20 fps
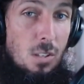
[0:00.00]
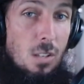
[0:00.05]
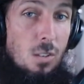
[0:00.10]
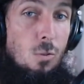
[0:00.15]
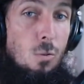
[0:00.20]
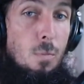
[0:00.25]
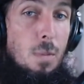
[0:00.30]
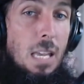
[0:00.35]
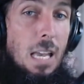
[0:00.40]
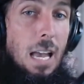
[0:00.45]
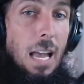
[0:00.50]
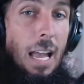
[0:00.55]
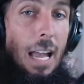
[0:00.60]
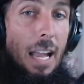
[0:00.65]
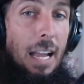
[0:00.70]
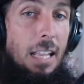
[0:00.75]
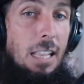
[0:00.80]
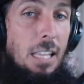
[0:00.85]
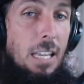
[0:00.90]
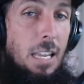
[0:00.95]
this will be a
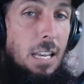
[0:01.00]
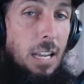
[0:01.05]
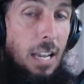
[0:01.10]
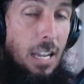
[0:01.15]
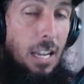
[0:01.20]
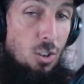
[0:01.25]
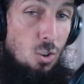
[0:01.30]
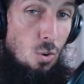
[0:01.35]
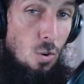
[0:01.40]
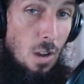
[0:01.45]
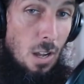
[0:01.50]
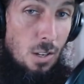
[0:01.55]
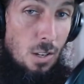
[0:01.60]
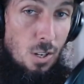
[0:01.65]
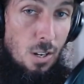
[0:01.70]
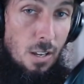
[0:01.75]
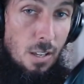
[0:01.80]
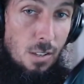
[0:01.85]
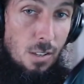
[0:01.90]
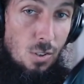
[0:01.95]
highly
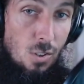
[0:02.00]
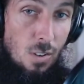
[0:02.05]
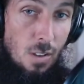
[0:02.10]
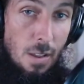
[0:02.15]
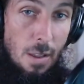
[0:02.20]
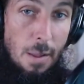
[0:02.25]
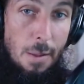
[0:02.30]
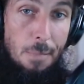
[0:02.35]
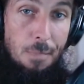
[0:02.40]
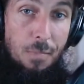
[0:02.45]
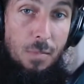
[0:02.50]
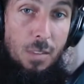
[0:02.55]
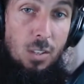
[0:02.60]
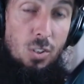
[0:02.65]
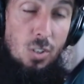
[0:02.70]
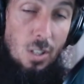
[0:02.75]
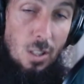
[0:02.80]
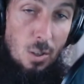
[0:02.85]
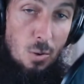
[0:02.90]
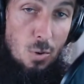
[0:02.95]
nitrogenous
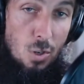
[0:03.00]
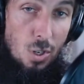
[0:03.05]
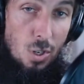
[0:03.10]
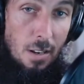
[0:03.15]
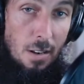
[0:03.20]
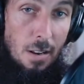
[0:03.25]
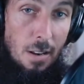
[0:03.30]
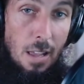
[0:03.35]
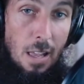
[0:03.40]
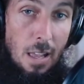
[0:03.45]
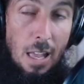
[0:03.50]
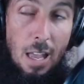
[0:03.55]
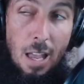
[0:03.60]
solution.